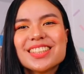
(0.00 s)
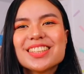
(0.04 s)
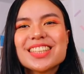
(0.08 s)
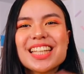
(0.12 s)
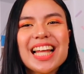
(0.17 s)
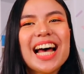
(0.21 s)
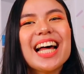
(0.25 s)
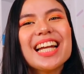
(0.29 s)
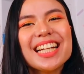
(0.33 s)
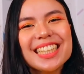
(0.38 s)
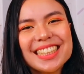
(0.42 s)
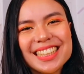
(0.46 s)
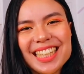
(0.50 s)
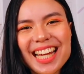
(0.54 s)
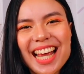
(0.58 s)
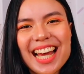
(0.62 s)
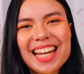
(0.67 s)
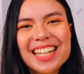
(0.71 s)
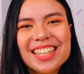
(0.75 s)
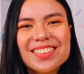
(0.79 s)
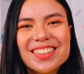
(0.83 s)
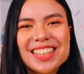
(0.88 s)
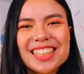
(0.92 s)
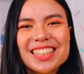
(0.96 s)
So that is the
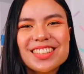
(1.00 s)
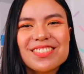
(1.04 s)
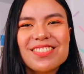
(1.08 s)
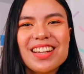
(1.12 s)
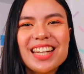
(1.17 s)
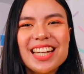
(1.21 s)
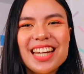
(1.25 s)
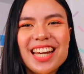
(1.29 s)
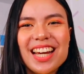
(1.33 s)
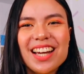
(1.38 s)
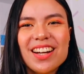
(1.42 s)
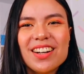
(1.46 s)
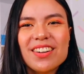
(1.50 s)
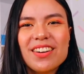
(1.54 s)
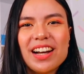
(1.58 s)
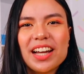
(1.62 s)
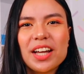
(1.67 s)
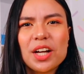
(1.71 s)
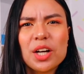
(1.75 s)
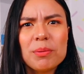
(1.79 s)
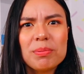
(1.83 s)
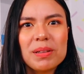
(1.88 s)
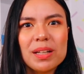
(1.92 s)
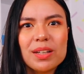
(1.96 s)
end of this video.
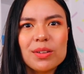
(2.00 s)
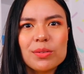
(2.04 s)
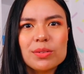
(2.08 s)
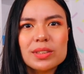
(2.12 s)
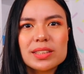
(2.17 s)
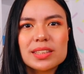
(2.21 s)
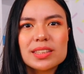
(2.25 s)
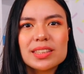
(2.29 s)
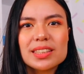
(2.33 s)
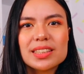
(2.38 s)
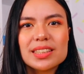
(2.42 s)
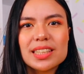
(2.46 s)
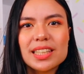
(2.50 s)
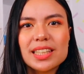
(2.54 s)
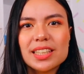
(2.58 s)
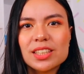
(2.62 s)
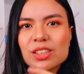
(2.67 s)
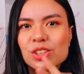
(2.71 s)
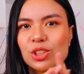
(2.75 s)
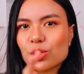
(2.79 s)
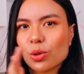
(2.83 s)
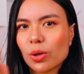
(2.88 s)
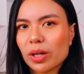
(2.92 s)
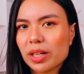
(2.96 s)
I hope that it was
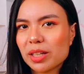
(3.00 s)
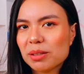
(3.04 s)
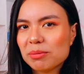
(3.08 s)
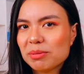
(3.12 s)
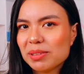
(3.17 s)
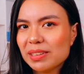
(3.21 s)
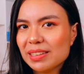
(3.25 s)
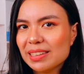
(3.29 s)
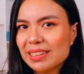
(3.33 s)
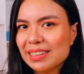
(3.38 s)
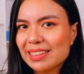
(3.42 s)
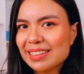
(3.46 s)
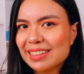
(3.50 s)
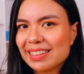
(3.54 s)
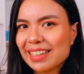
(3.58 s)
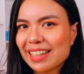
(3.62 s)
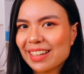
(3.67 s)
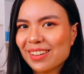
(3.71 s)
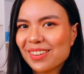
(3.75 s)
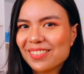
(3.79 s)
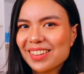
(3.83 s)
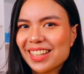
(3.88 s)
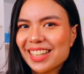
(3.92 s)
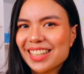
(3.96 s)
enjoyable. I
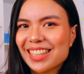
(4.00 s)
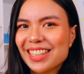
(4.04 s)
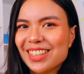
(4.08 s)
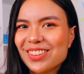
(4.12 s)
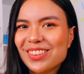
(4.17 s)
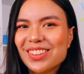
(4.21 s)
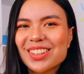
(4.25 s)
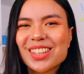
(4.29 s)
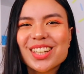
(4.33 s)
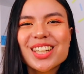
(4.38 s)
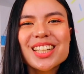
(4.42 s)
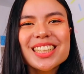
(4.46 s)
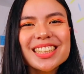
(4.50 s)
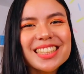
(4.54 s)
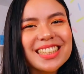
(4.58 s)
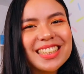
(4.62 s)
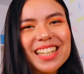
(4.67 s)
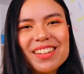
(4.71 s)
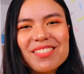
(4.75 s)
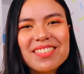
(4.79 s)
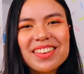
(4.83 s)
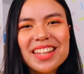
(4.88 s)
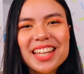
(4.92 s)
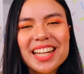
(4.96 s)
hope that you learned
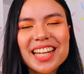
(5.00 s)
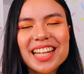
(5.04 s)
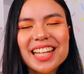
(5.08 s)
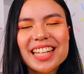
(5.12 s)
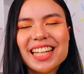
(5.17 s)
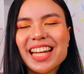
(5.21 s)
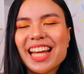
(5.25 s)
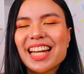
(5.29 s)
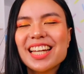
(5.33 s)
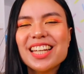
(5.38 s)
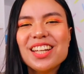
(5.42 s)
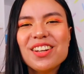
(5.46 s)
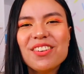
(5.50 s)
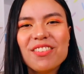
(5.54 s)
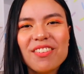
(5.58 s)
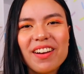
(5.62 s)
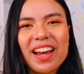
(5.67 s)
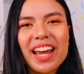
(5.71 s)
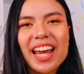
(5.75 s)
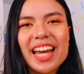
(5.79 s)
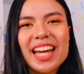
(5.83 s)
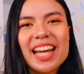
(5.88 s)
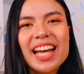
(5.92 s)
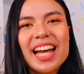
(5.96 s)
something in any
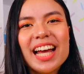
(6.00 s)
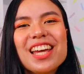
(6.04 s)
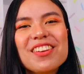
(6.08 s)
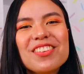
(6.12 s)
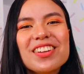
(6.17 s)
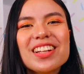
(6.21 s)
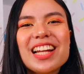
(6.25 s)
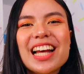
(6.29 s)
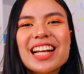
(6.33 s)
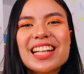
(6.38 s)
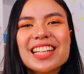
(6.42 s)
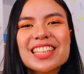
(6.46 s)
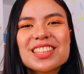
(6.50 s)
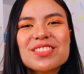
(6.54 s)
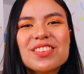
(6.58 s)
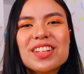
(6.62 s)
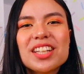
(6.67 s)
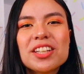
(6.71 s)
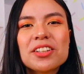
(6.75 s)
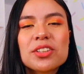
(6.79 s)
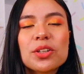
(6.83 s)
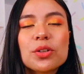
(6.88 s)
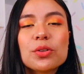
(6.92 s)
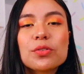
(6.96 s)
way. If you like this
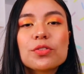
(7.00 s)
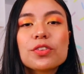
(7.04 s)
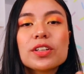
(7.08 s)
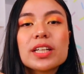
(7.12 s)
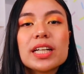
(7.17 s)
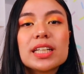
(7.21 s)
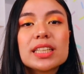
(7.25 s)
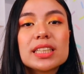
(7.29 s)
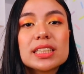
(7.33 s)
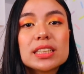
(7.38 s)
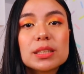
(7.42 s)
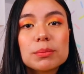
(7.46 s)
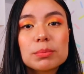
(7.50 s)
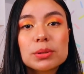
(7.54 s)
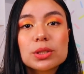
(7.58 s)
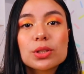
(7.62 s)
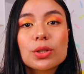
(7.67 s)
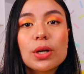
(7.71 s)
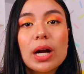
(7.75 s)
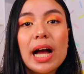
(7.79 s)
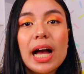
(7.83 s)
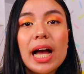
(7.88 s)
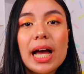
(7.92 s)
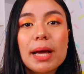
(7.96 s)
video, don't forget to
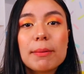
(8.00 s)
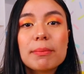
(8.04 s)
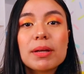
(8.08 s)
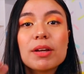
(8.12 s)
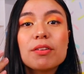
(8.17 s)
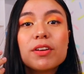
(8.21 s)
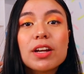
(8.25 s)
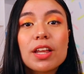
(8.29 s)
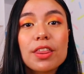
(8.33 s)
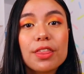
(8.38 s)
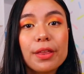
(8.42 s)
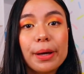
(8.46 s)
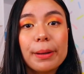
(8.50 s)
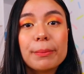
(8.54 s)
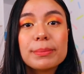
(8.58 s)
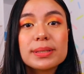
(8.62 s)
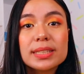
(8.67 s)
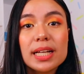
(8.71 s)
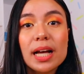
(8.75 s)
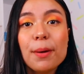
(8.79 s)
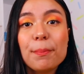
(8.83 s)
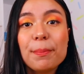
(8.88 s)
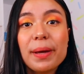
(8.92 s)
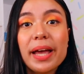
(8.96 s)
subscribe, give it a
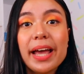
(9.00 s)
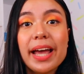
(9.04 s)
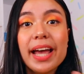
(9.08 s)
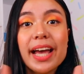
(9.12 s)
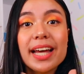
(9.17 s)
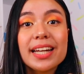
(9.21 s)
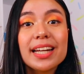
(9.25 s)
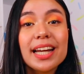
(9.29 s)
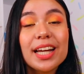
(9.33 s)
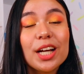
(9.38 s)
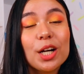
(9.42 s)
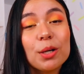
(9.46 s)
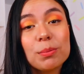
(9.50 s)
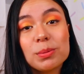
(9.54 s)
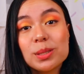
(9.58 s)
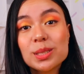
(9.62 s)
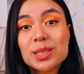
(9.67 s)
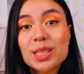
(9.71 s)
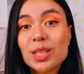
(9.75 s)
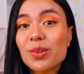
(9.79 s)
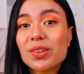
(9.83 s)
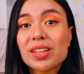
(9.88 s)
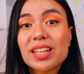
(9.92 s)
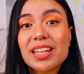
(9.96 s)
thumbs up, and I hope to
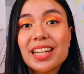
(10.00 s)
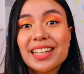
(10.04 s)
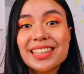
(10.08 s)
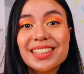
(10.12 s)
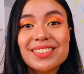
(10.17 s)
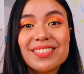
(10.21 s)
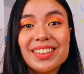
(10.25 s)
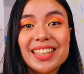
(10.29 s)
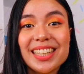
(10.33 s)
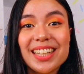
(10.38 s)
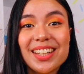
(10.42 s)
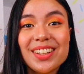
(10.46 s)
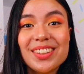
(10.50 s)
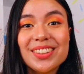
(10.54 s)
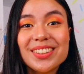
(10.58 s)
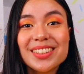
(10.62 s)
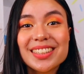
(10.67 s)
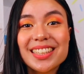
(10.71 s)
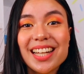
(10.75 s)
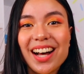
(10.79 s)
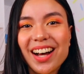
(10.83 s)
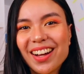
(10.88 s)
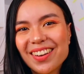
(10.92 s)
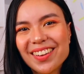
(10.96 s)
see you in the next videos.
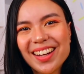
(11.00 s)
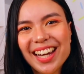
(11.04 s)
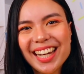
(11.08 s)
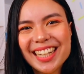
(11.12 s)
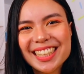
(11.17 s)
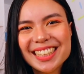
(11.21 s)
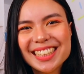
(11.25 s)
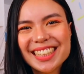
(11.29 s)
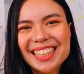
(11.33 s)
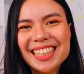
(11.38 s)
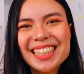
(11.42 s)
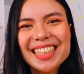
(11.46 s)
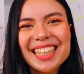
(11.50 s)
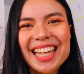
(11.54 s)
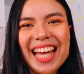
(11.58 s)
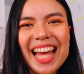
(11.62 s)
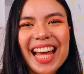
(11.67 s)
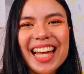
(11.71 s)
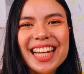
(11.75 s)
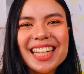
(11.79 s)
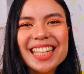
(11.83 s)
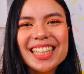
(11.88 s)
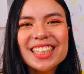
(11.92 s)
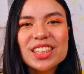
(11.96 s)
All right, till
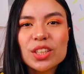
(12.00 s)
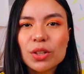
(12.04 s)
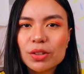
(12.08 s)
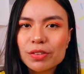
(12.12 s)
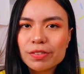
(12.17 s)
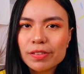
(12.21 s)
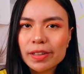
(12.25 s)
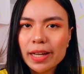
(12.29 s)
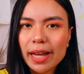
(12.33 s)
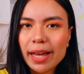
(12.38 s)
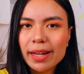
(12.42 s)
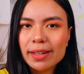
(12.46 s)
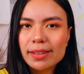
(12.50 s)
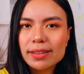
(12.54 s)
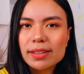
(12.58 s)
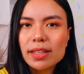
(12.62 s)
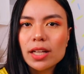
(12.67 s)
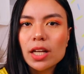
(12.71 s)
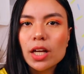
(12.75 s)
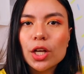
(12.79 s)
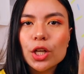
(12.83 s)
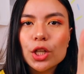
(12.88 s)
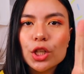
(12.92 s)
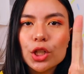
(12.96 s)
then, don't forget,
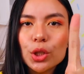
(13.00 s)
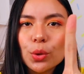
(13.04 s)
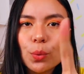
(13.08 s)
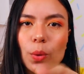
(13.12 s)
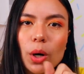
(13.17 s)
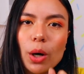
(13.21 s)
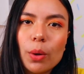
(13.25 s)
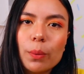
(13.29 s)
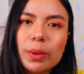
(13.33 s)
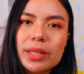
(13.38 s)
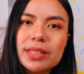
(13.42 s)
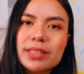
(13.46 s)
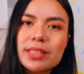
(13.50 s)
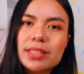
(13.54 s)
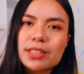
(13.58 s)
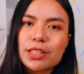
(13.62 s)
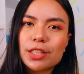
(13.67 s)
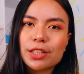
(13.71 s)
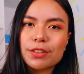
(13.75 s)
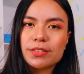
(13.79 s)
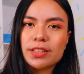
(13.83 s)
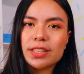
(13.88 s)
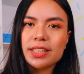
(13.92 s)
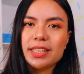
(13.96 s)
you always
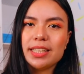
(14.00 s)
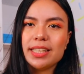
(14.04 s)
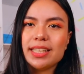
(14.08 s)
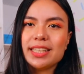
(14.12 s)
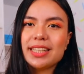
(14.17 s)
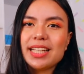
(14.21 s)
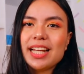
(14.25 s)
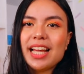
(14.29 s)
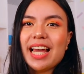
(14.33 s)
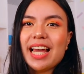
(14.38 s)
deserve to eat.